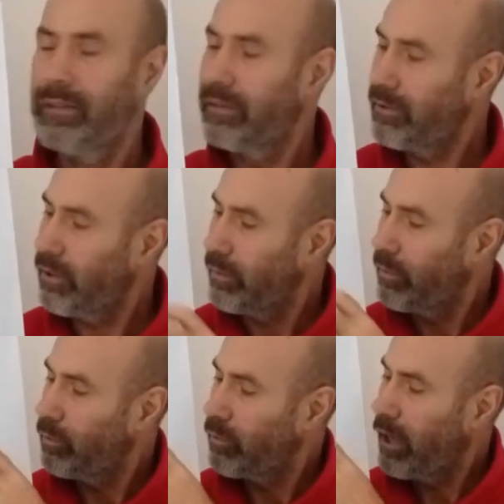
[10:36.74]
So
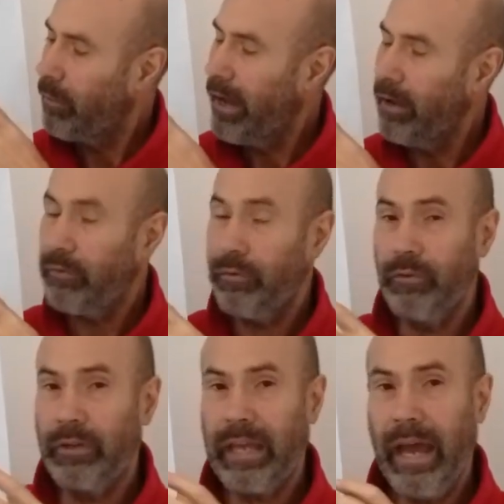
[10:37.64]
it will come out through
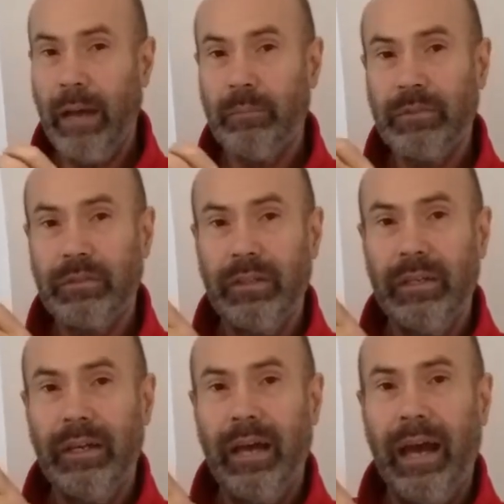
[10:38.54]
the gaps,
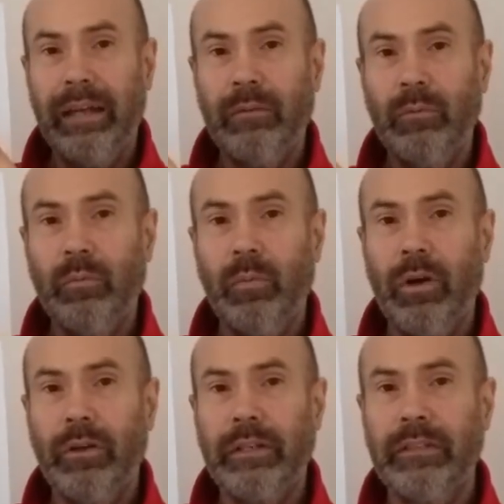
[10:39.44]
and it will
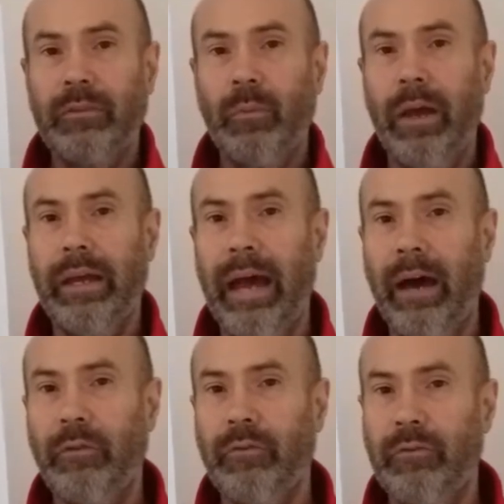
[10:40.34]
work its way
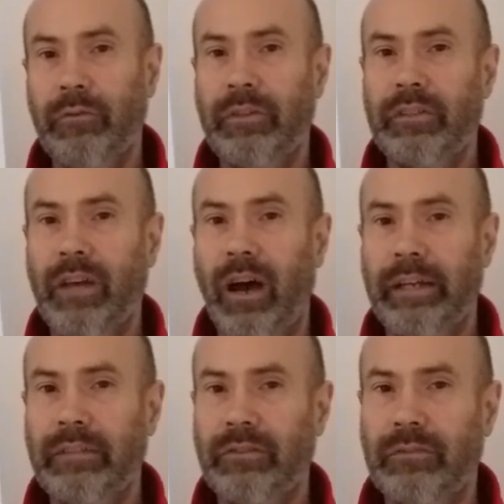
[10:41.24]
out through the
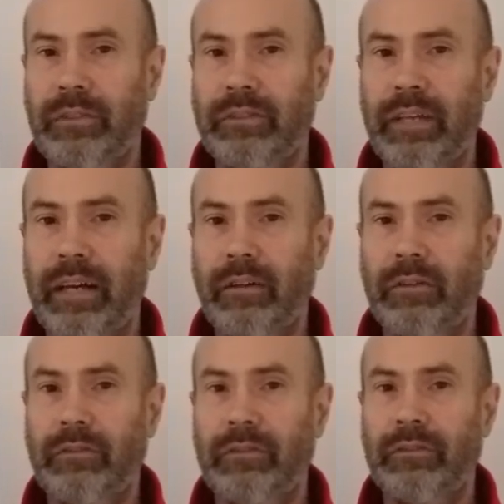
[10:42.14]
sides of the
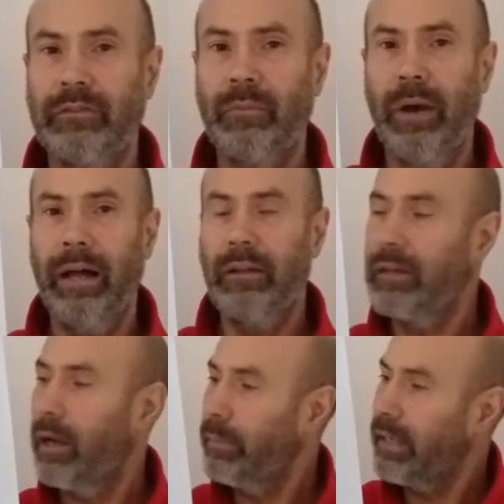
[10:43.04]
cell as well,
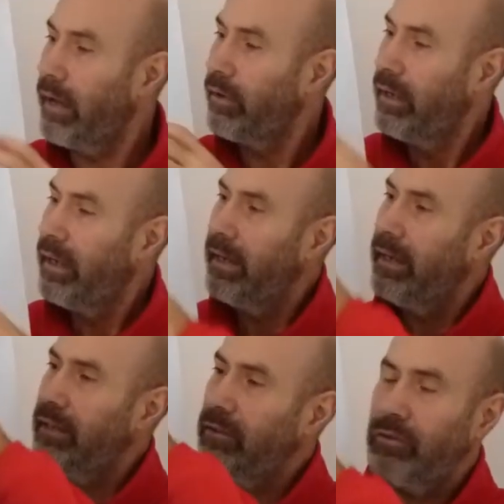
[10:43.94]
coming out
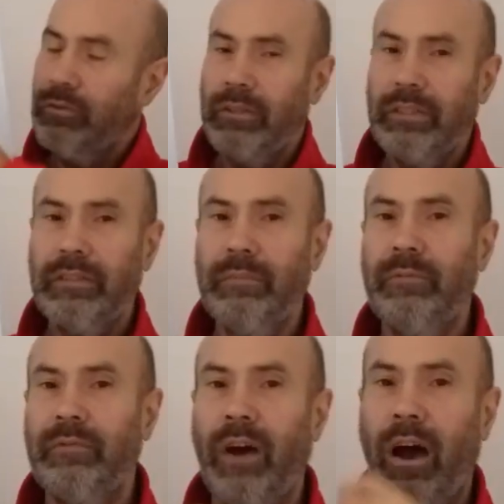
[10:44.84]
into this
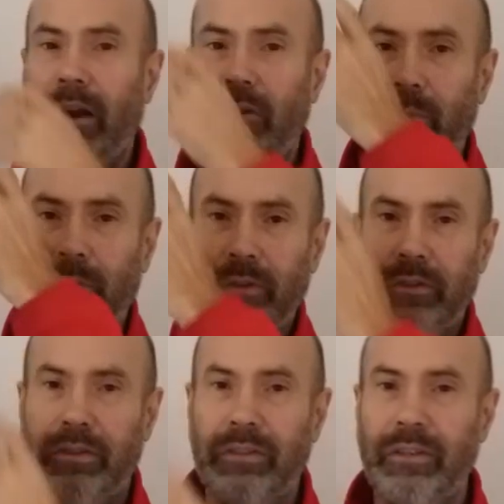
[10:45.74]
environment